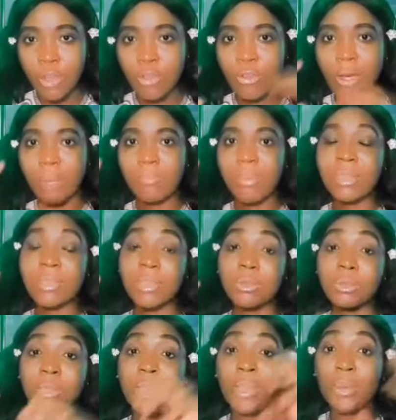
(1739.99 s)
Your ability
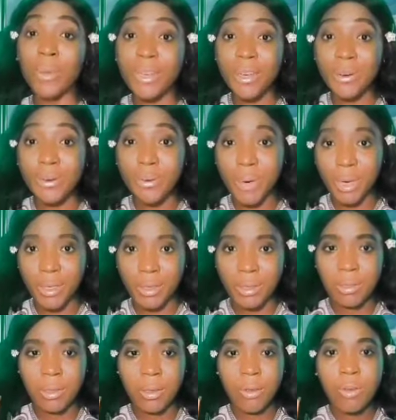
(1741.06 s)
to take away the
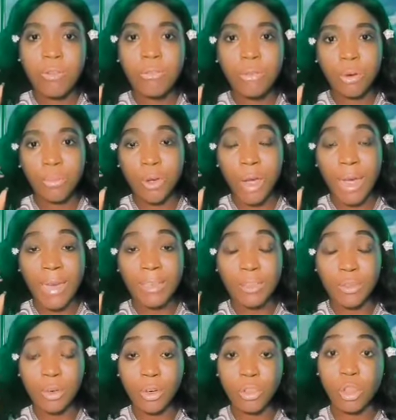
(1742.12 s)
risks from your
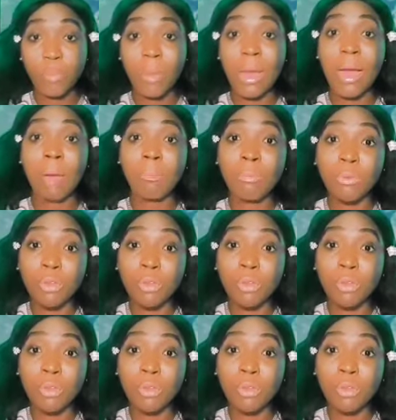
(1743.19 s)
ideal customer and put